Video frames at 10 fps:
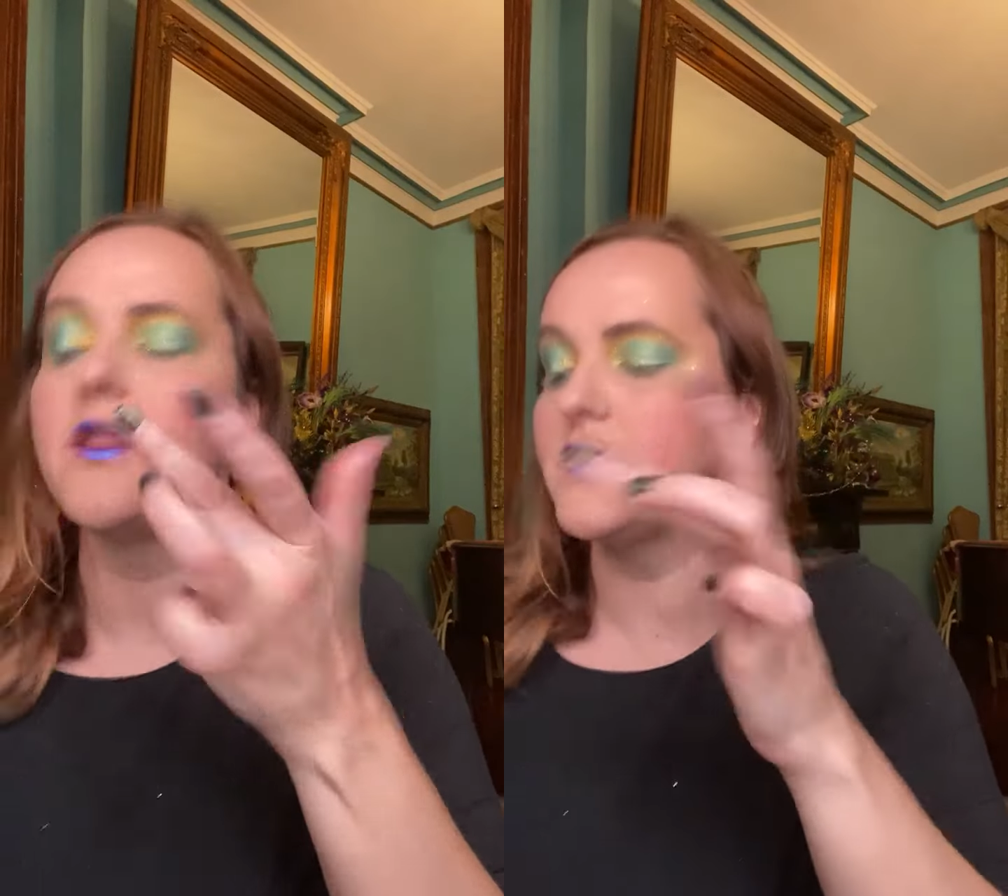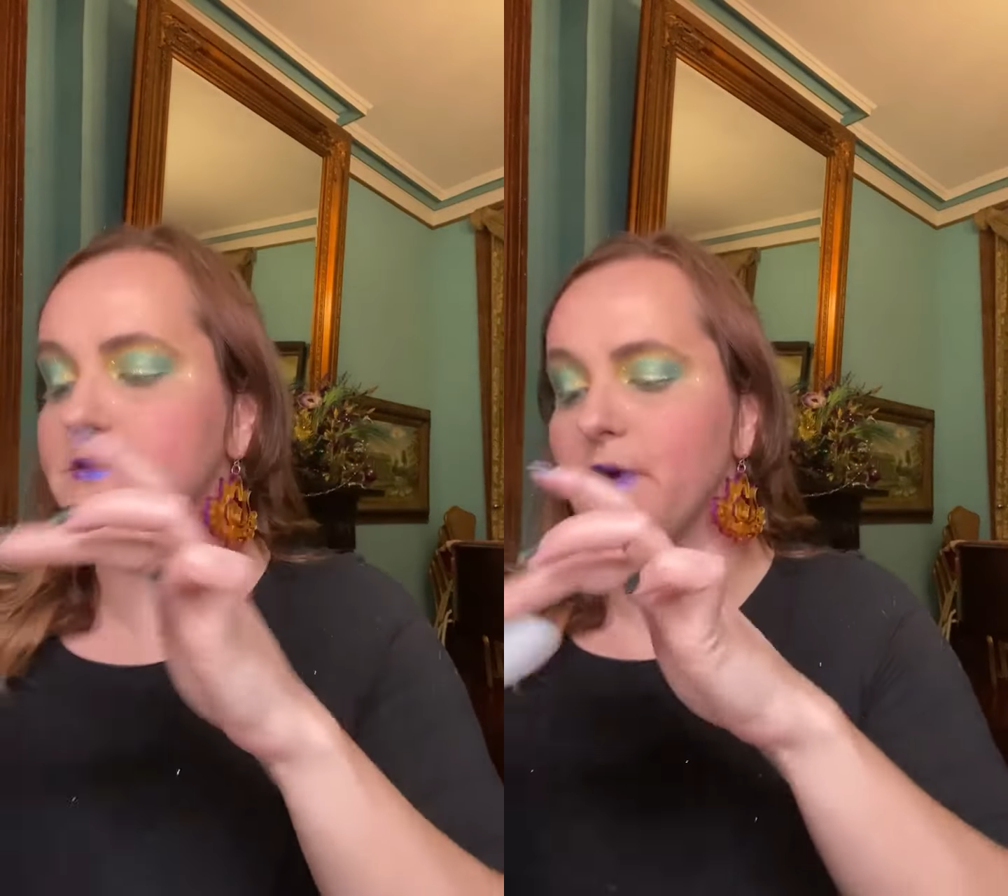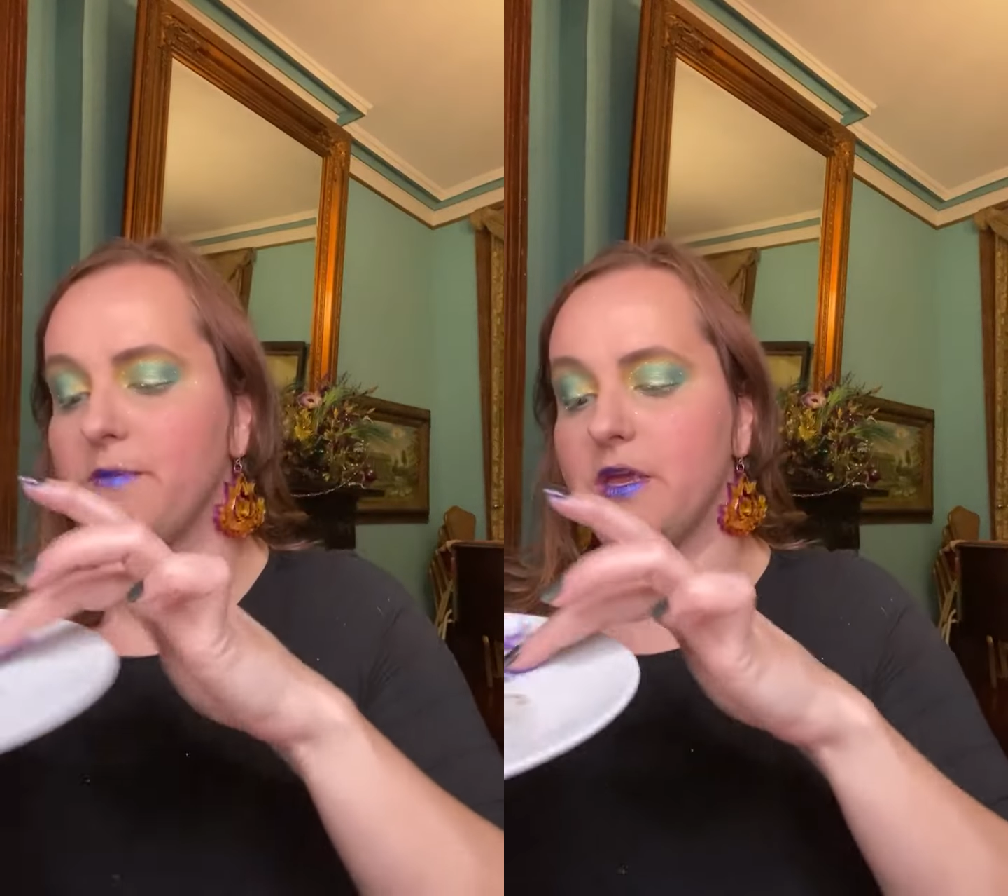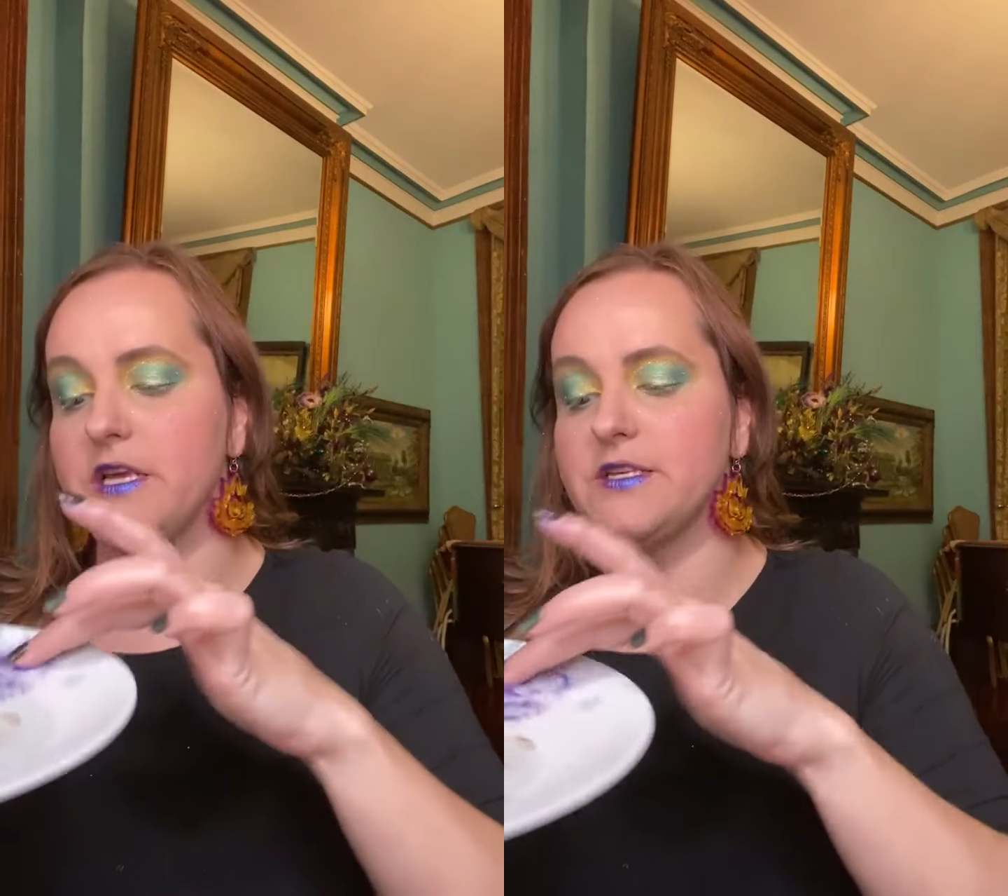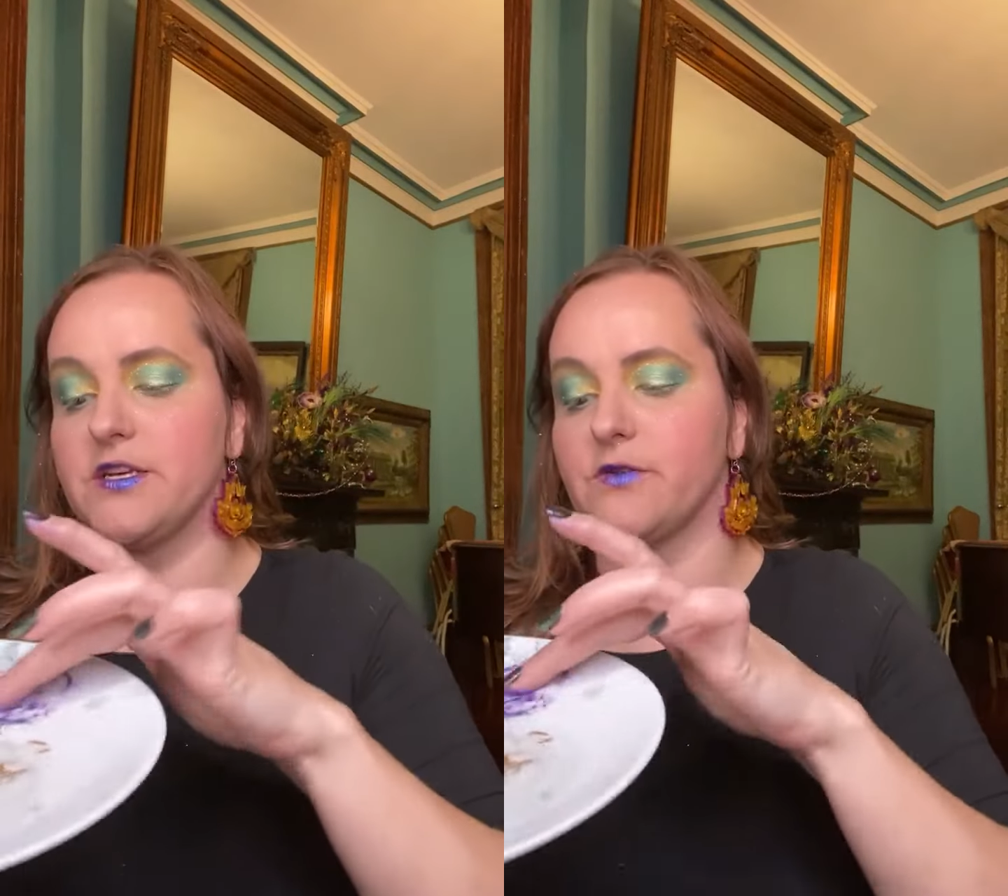And this might be
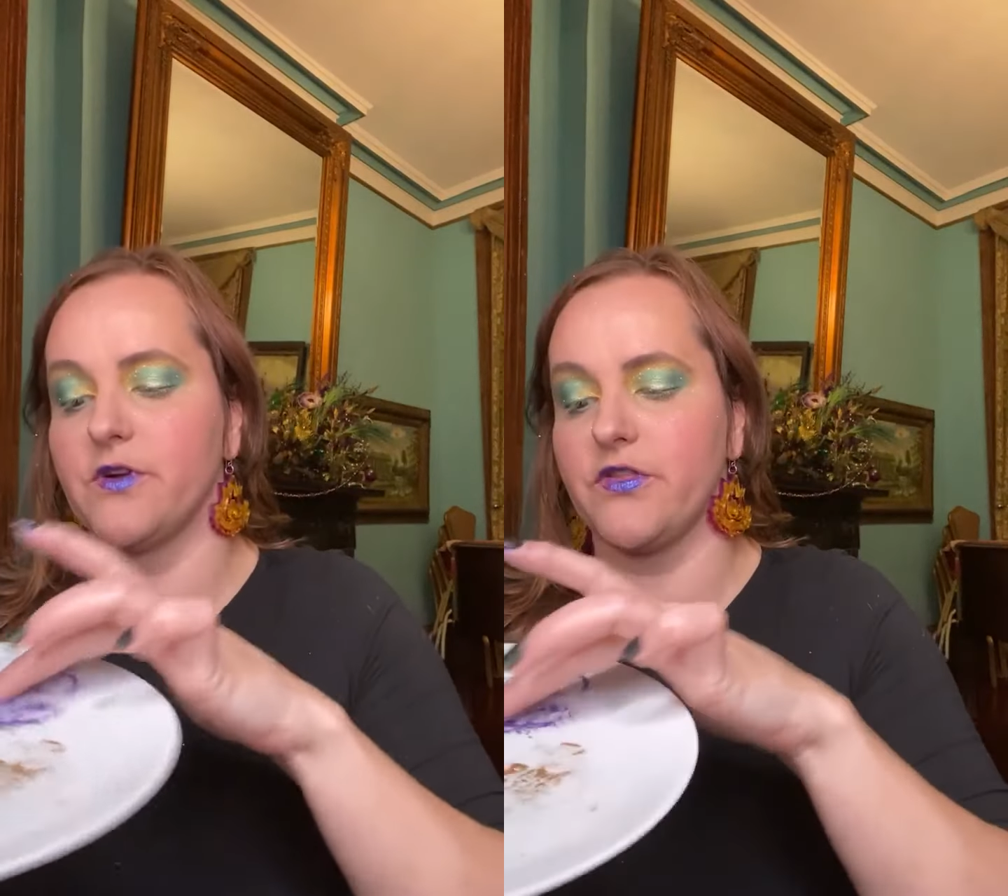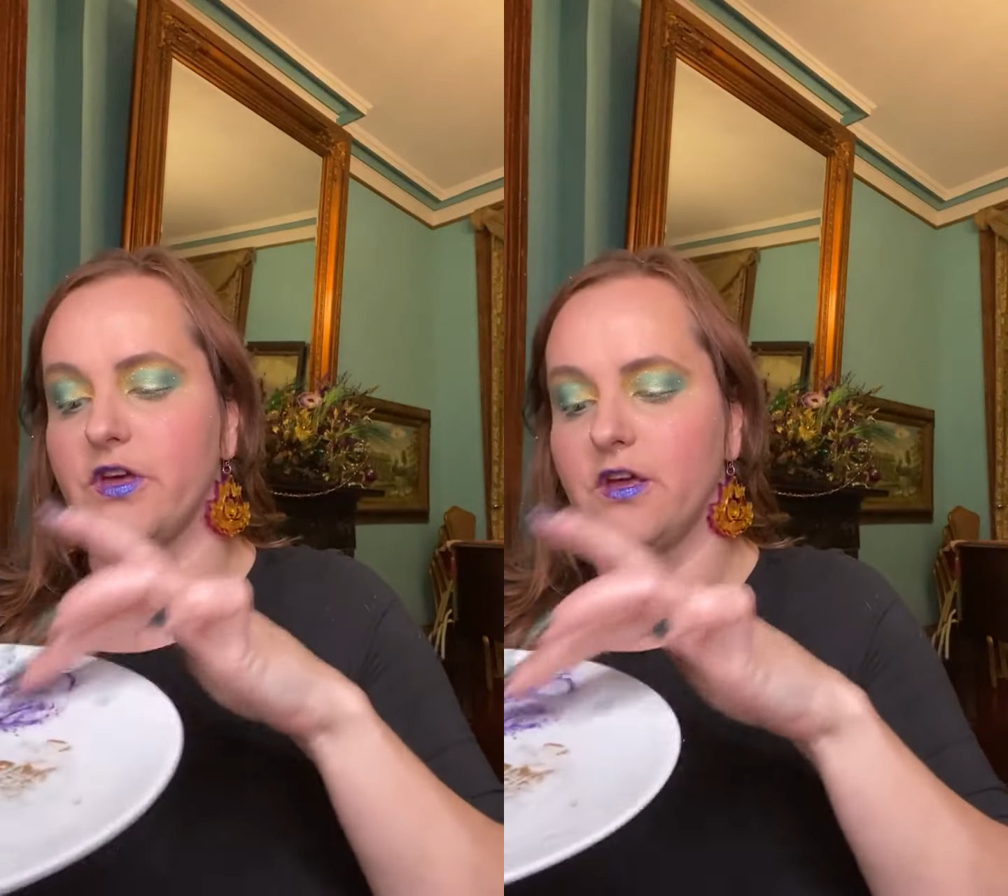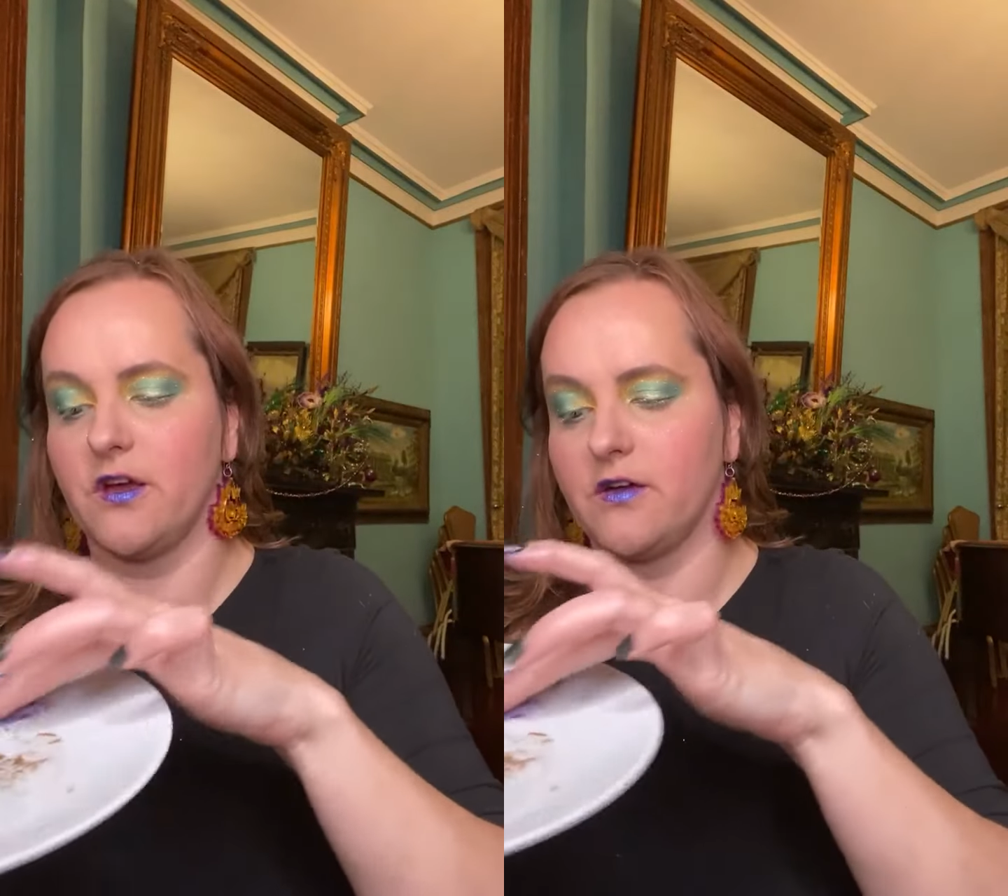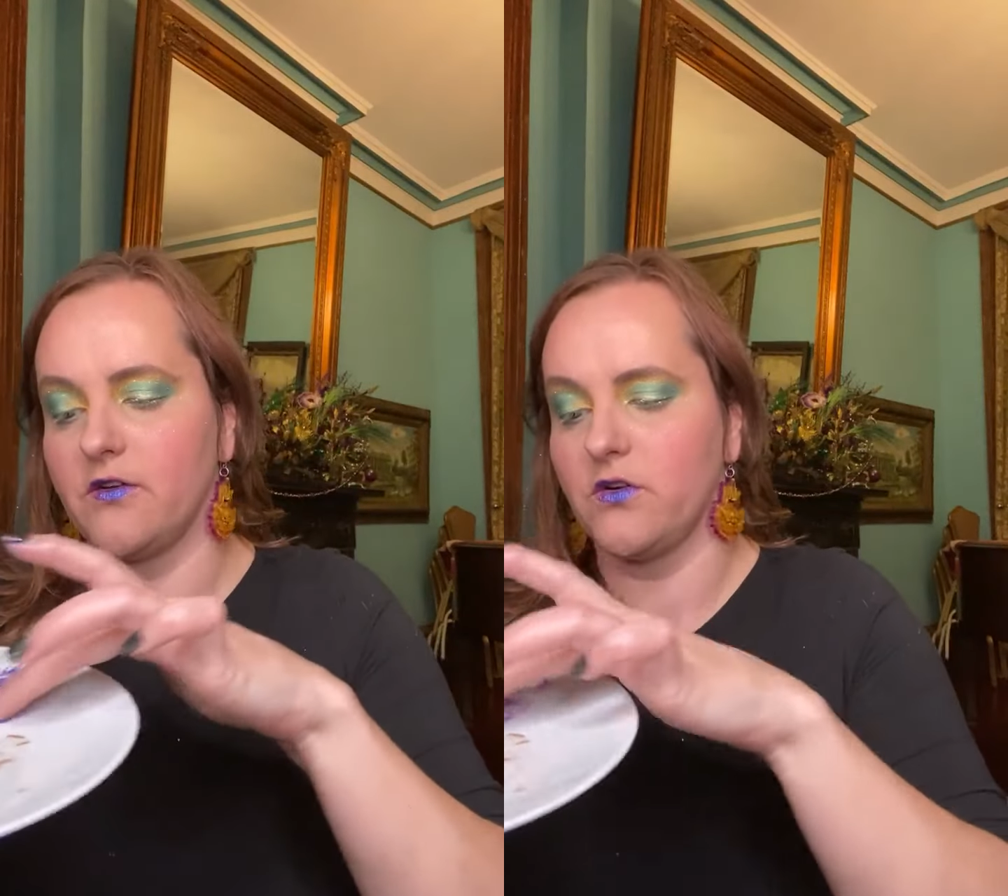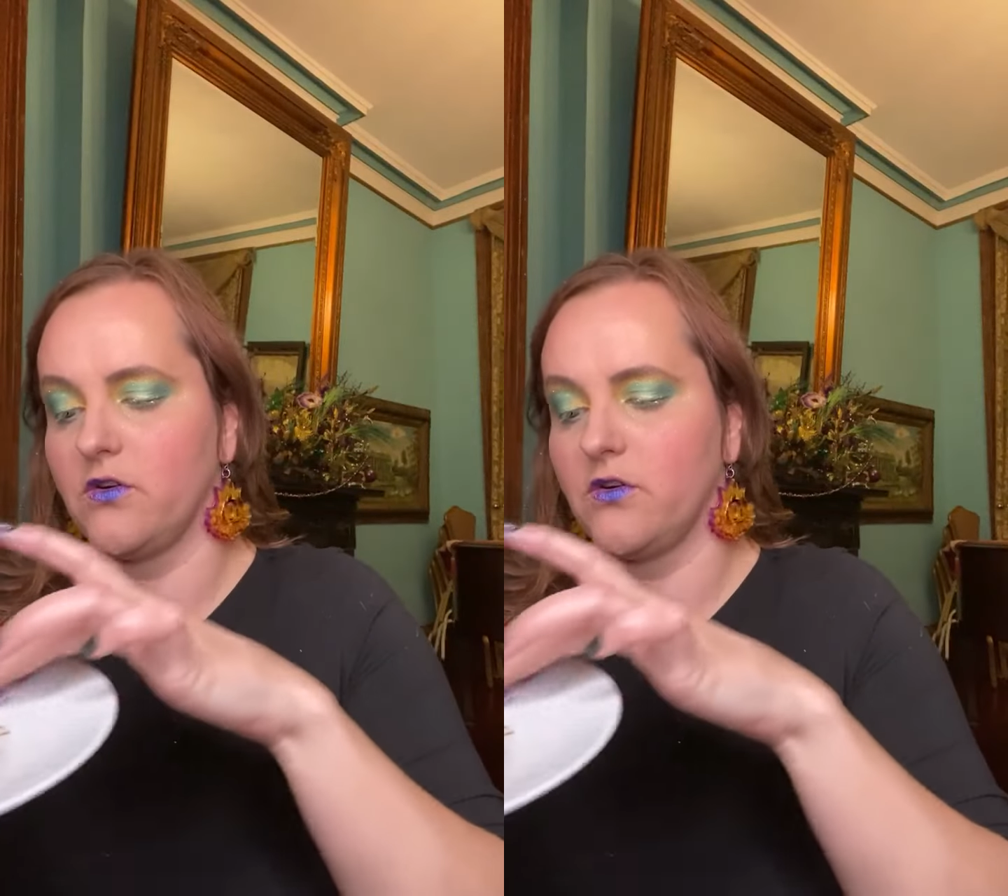easier with a